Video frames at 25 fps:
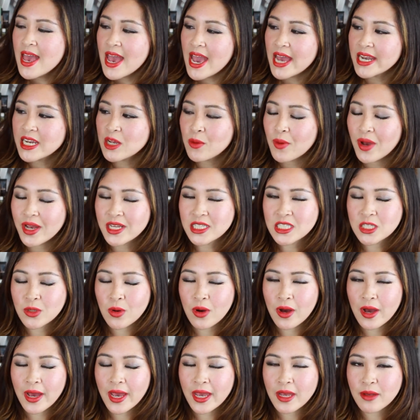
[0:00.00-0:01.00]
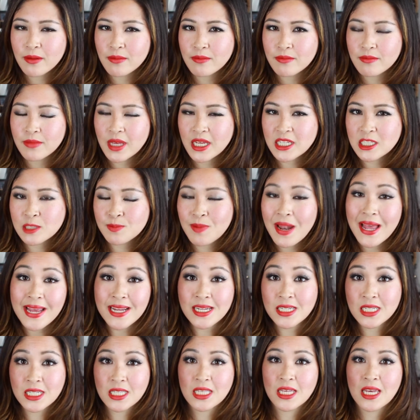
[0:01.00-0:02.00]
Anyway, so I
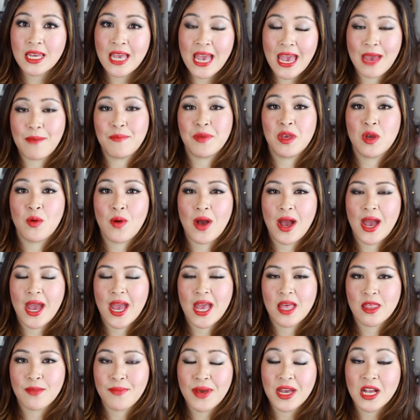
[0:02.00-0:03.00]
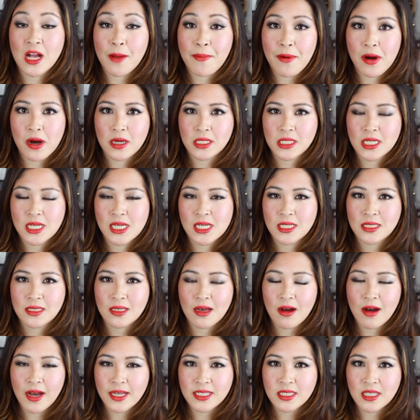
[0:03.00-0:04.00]
explained to the MUA, the makeup artist,
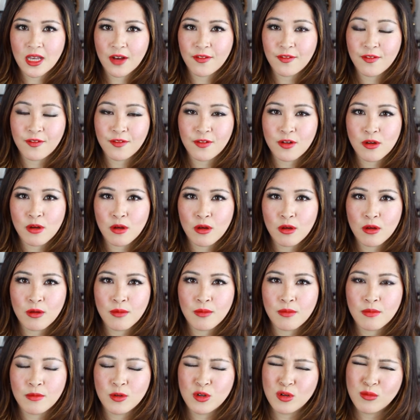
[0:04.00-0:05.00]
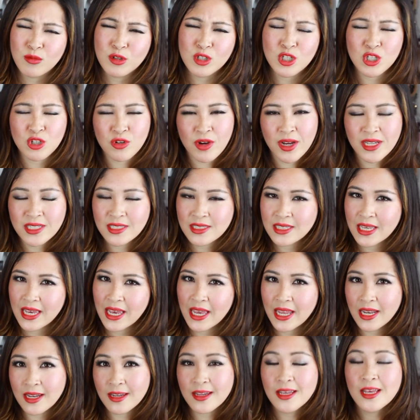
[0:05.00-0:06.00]
that I suffer from normal to dry
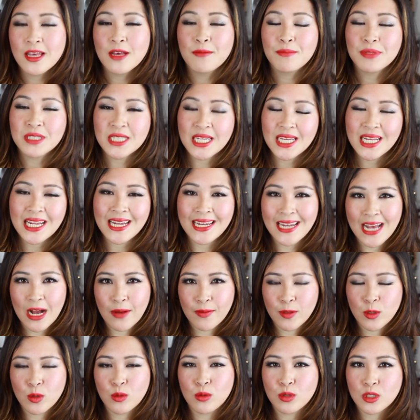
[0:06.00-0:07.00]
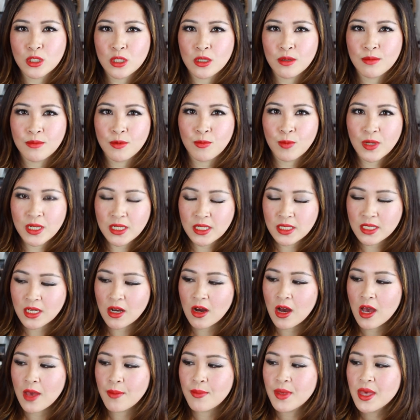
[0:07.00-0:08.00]
skin, particularly now in the autumn and winter
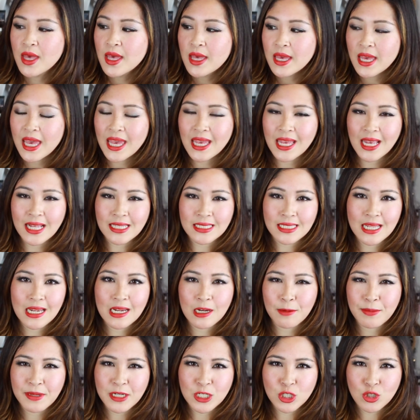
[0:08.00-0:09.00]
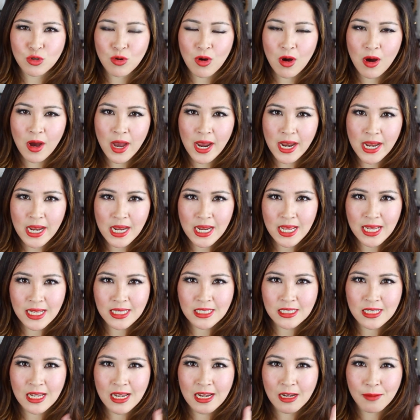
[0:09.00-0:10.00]
time. It gets a little bit dry and it
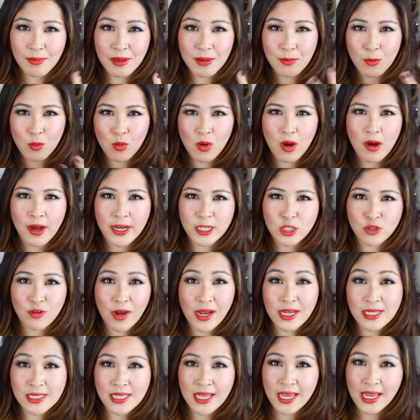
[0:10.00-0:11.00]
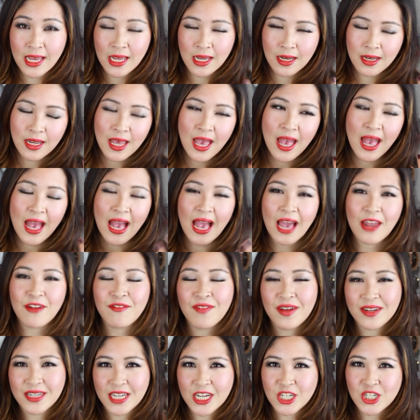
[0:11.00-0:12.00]
needs a little bit more hydrating,
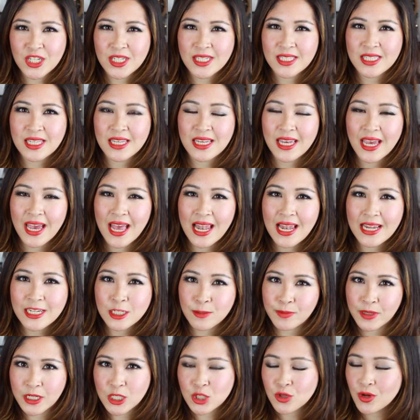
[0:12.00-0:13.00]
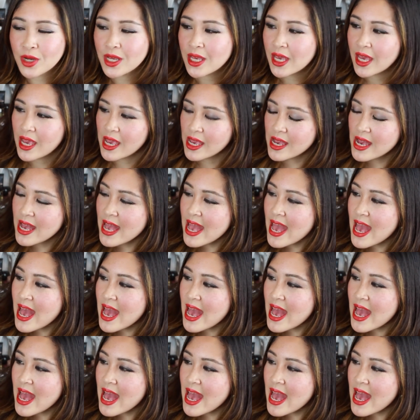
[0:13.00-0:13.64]
and foundations can get a little bit tricky.